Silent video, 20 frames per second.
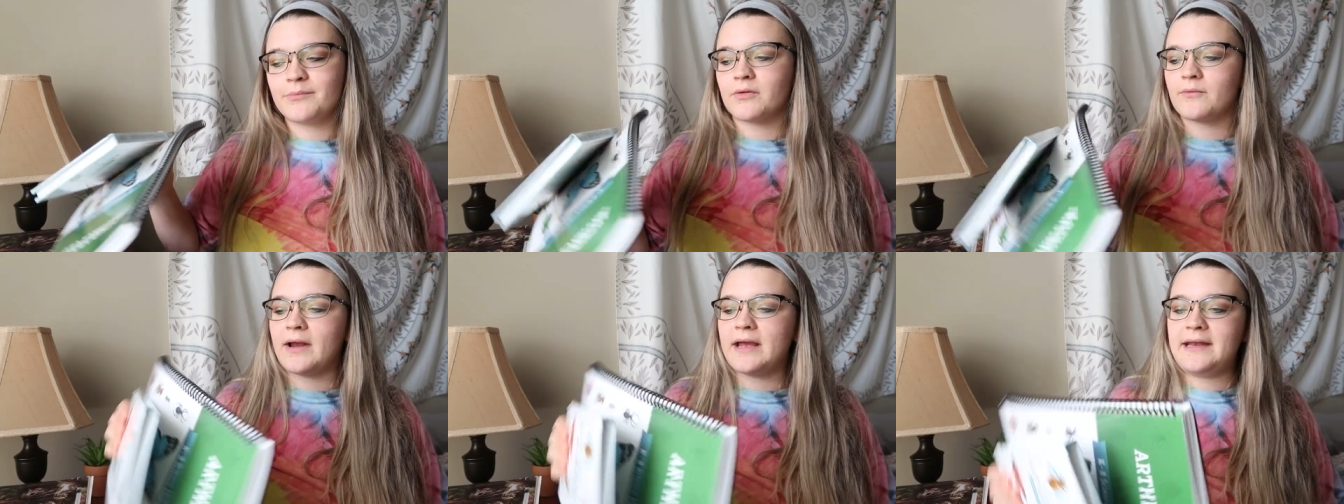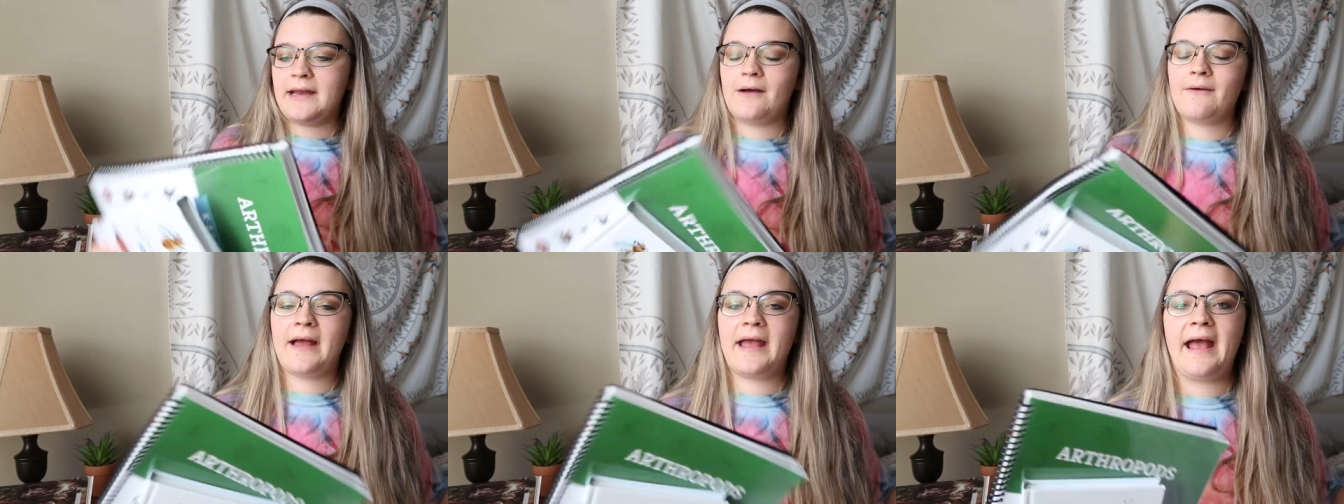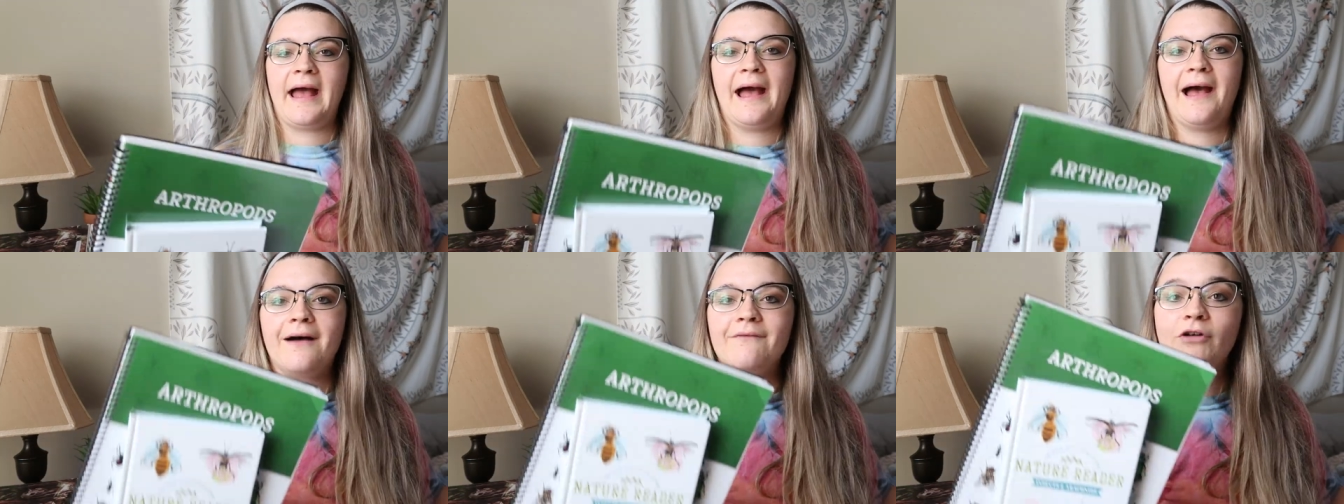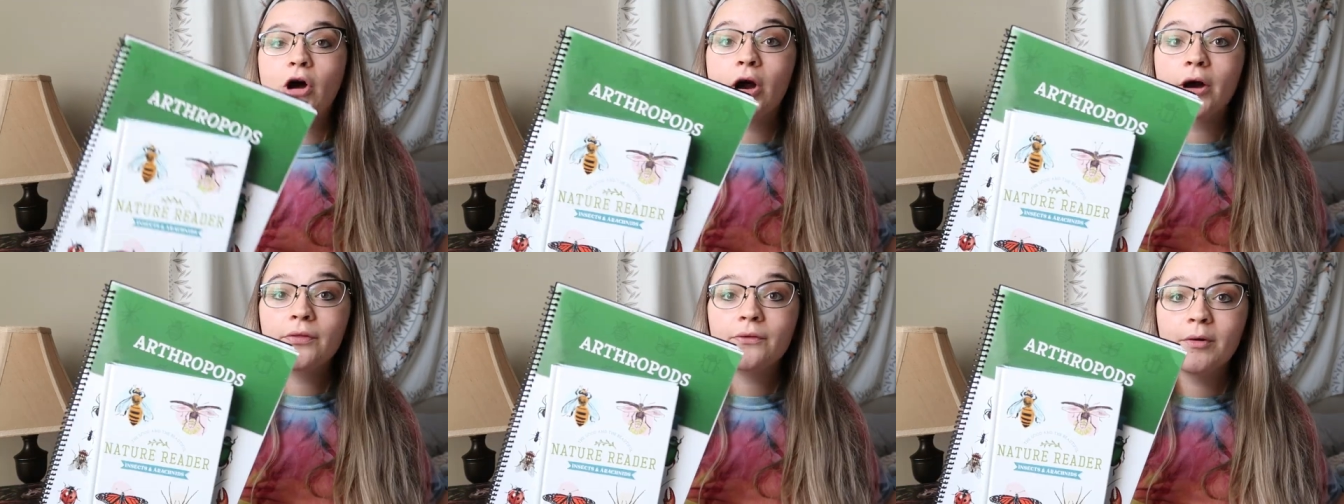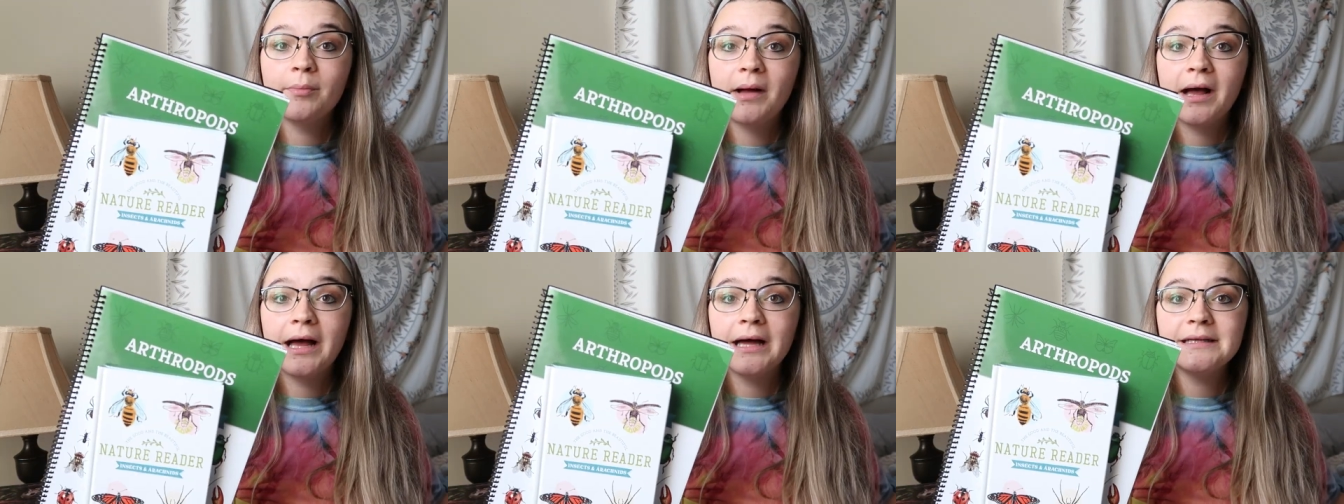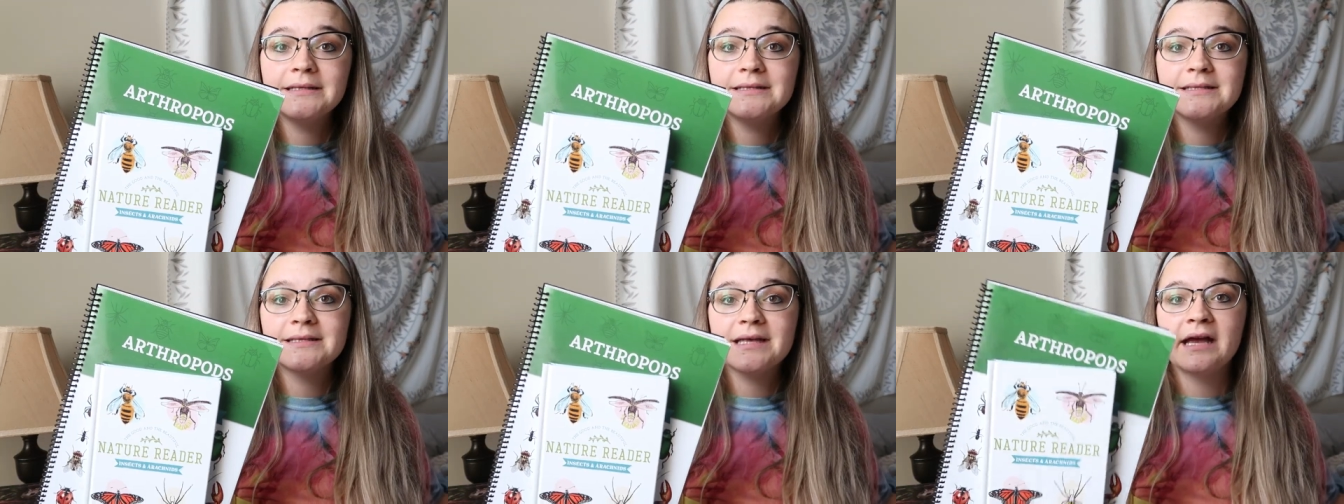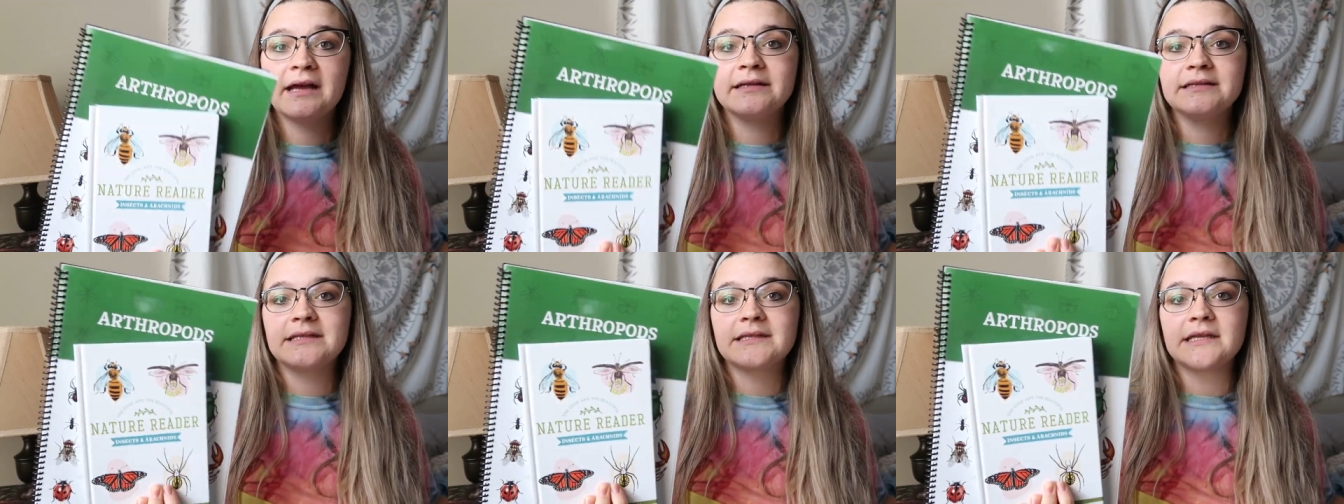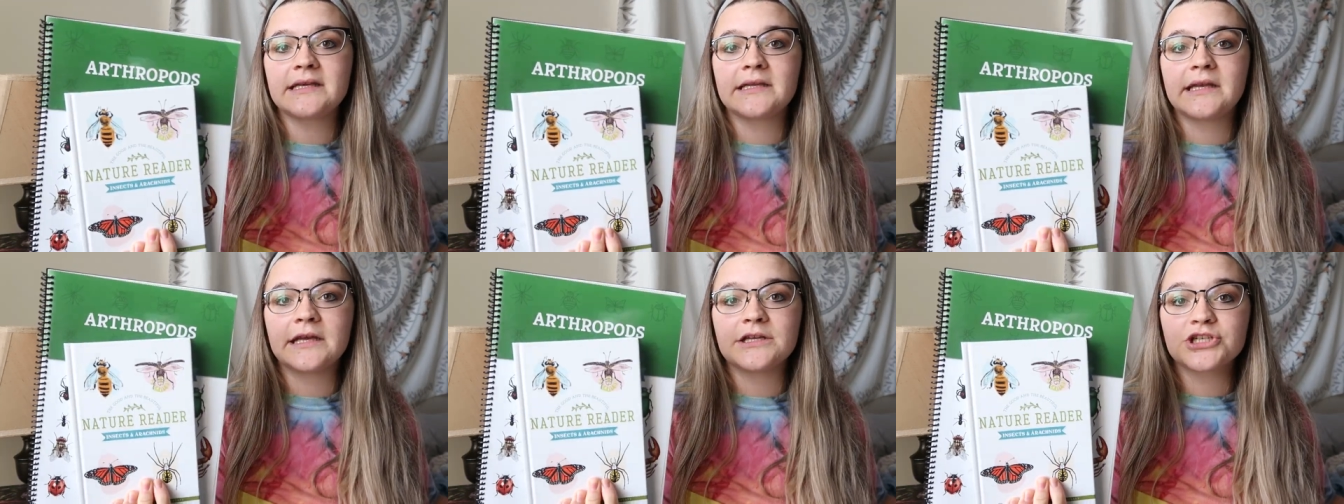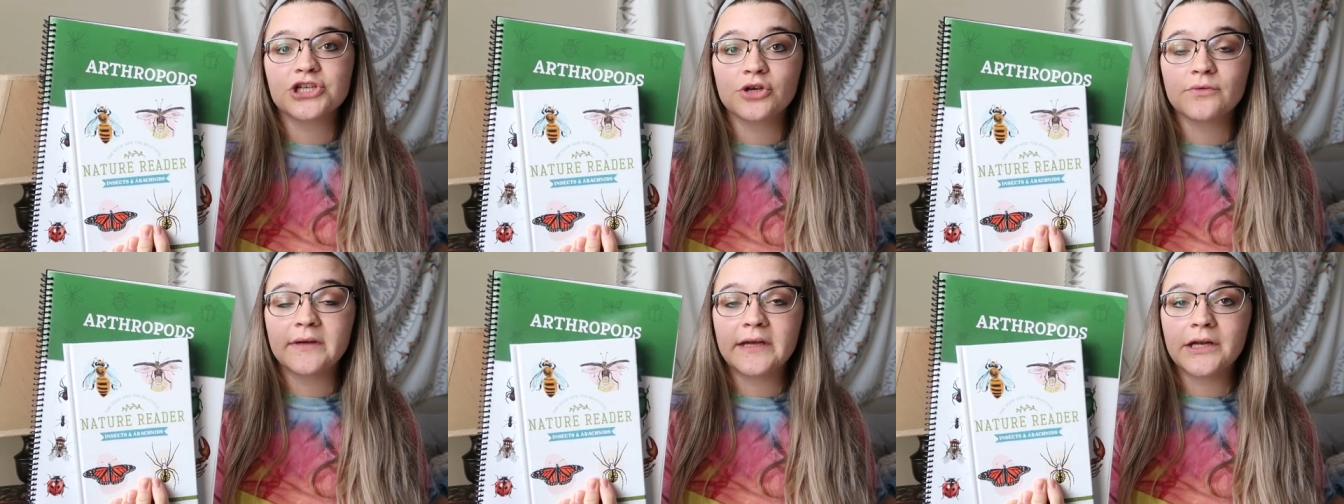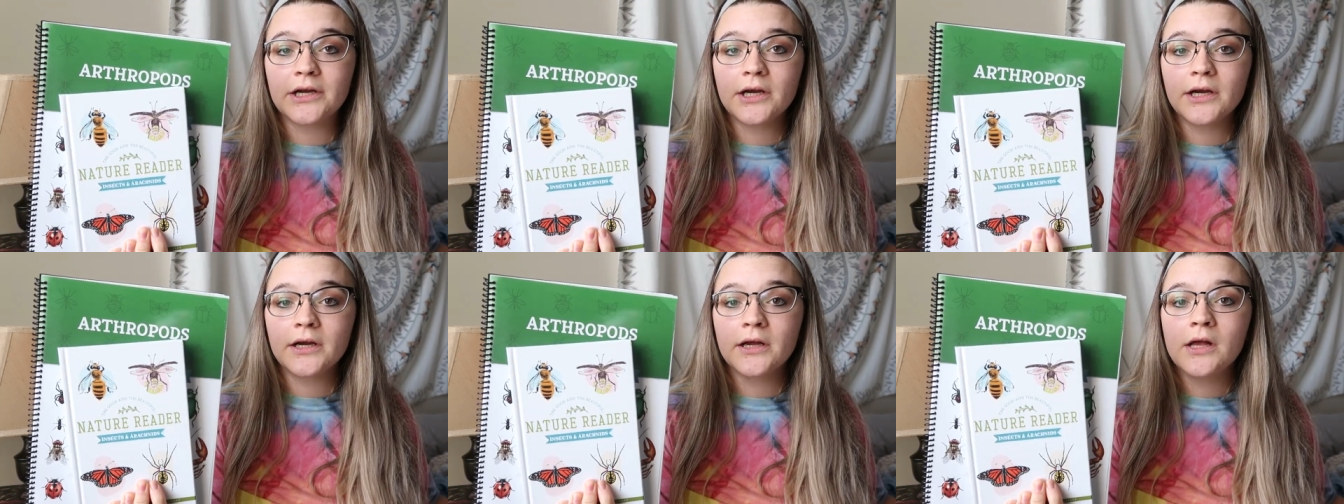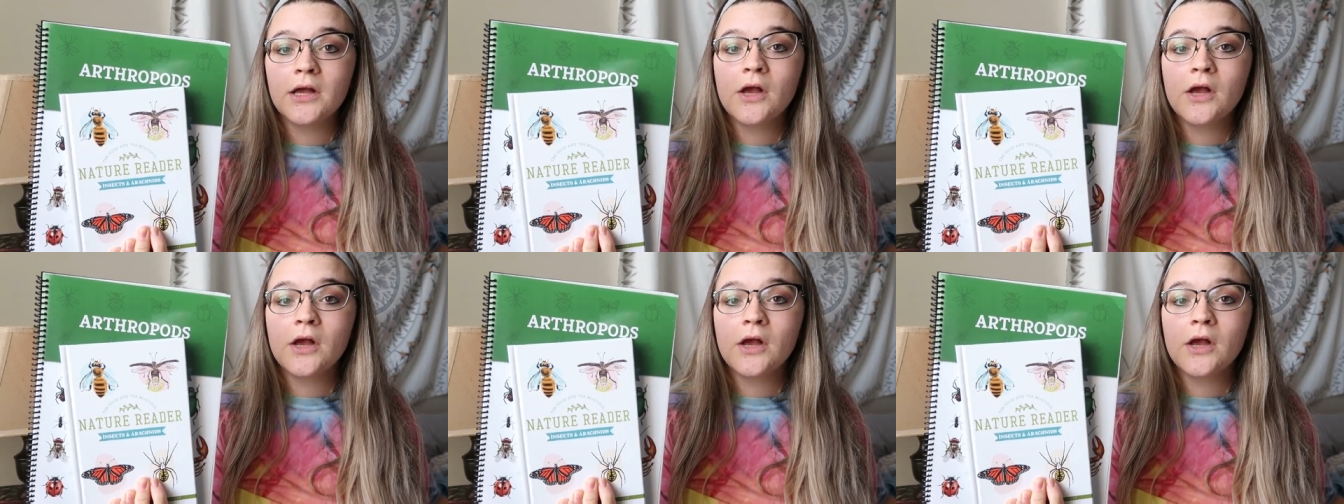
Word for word: but right now I have arthropods and the nature reader.